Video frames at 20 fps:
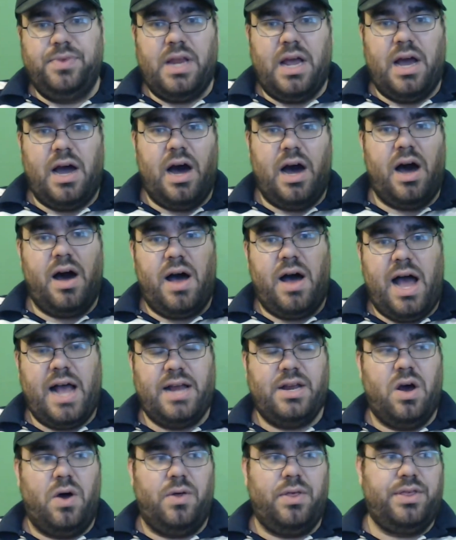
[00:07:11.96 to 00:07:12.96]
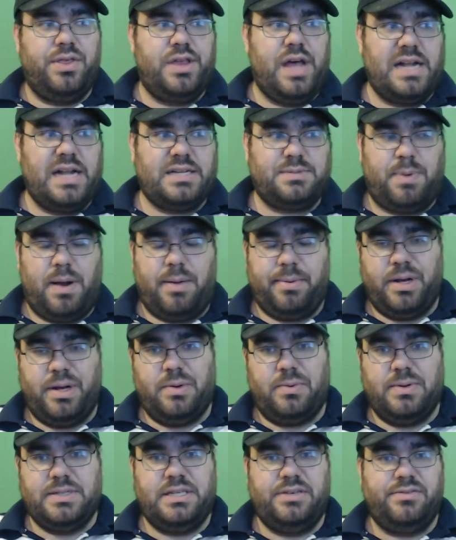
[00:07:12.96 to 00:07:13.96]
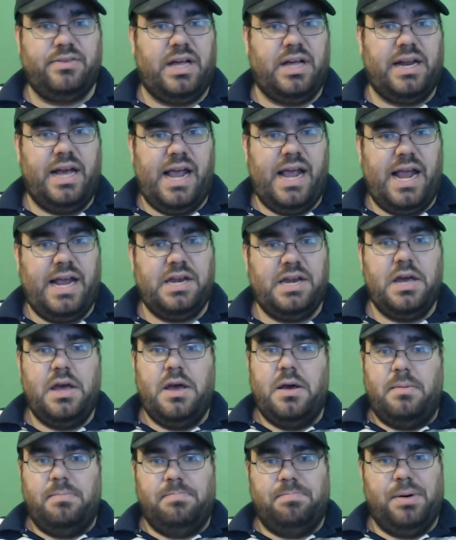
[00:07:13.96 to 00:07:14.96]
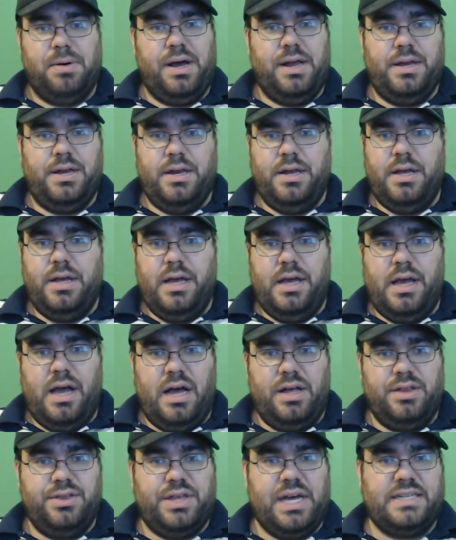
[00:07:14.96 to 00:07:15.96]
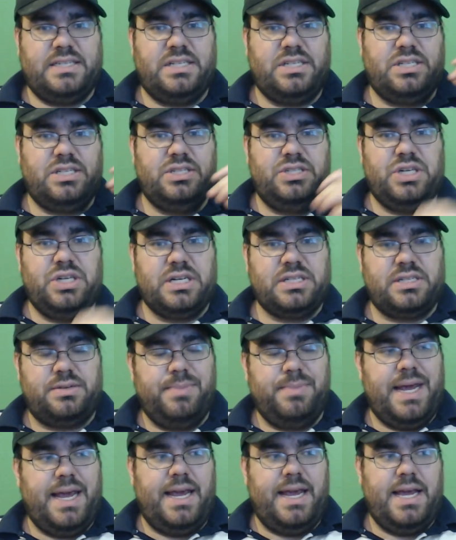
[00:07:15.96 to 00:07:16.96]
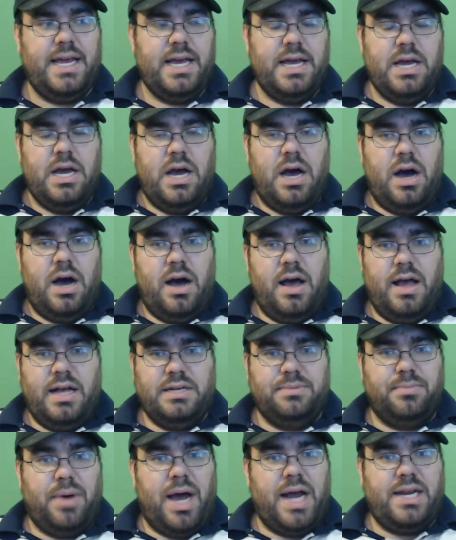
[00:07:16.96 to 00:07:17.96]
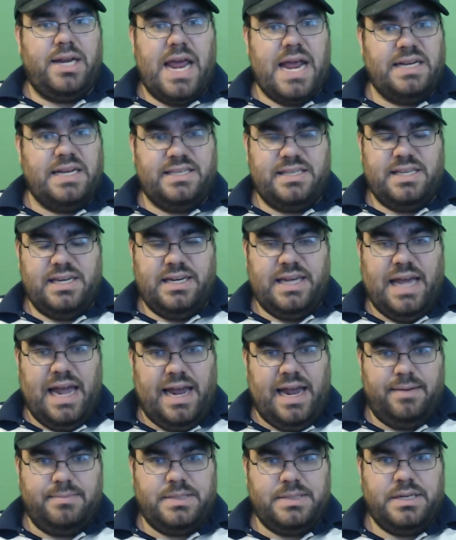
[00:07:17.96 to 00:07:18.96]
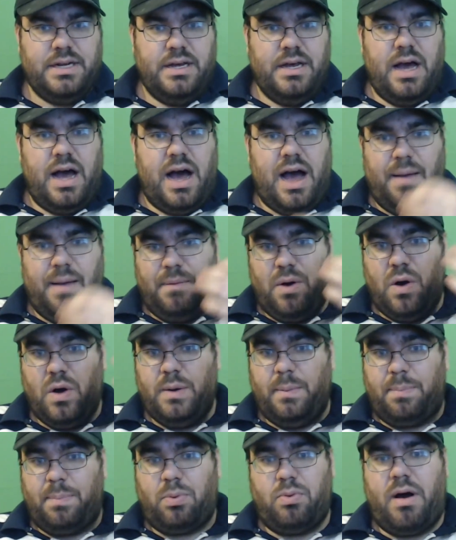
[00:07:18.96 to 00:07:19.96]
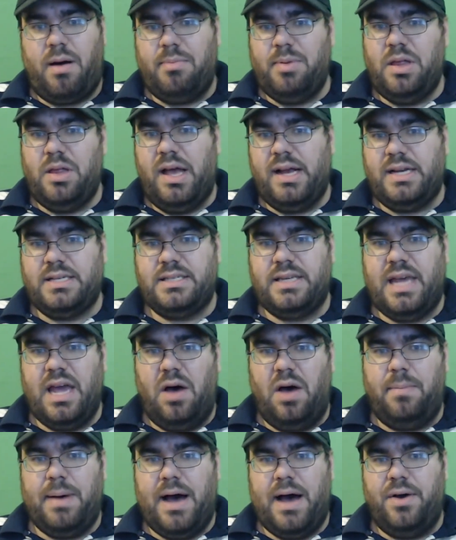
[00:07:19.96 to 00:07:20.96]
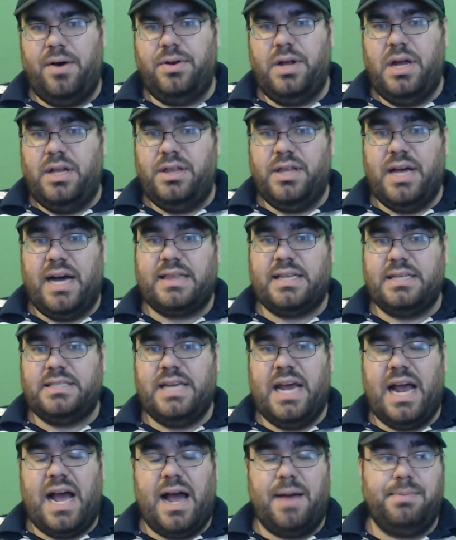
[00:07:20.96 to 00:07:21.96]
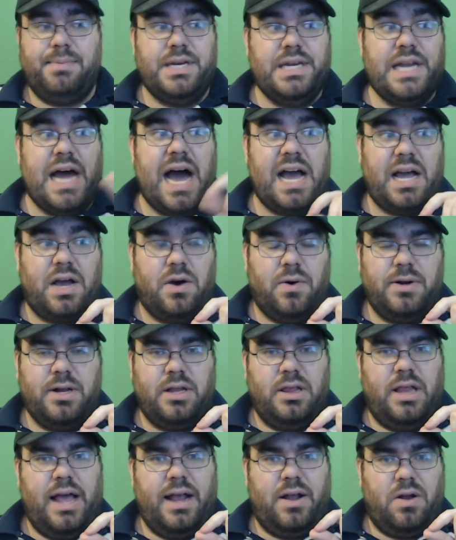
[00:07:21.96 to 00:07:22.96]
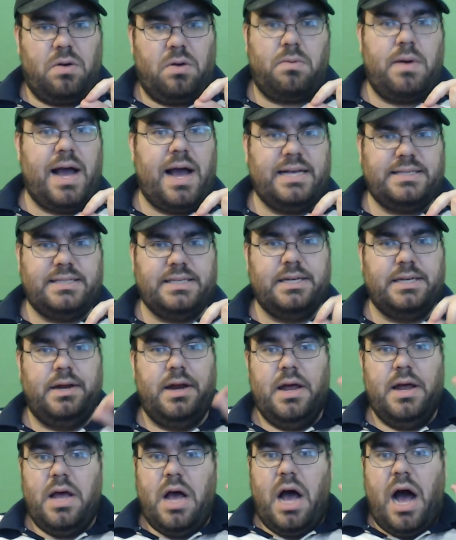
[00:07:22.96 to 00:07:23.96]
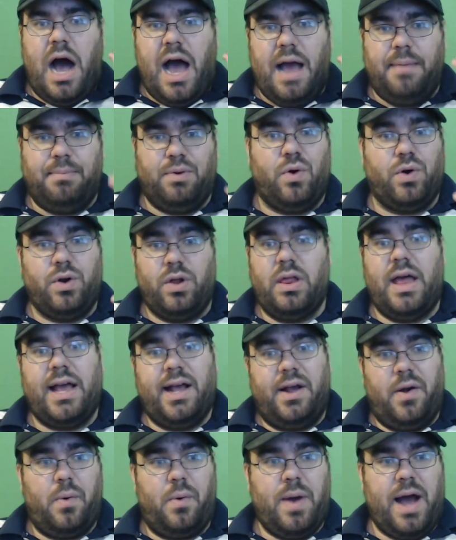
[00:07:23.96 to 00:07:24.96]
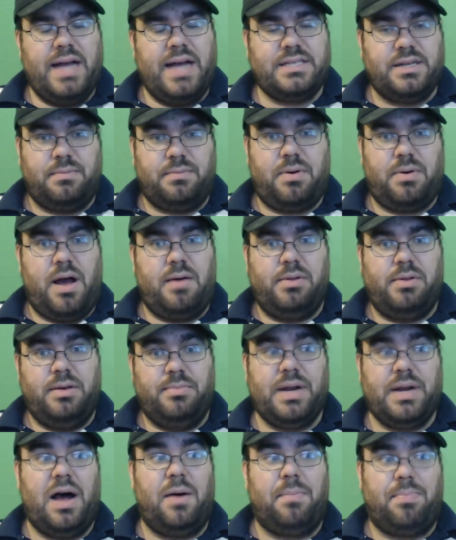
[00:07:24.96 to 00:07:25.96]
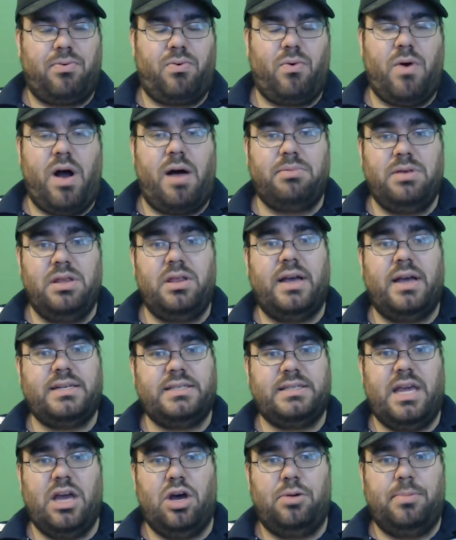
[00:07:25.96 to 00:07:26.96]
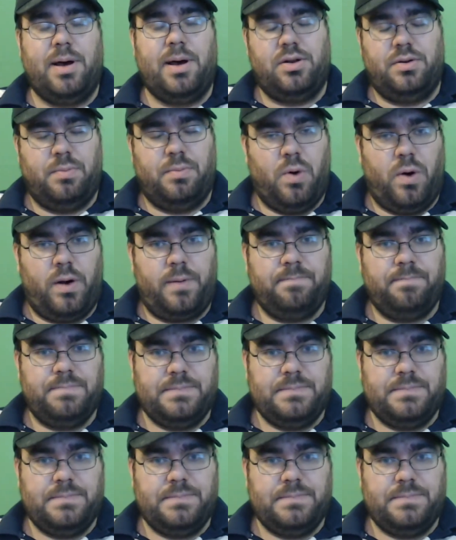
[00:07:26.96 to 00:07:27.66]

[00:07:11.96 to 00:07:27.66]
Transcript: I know that's probably going to receive a lot of hate, but that's just me in my taste in games. I'm going to probably like Scalebound. Not to say I'm not going to like Horizon. I'm going to like Horizon probably, but I'll probably like Scalebound more.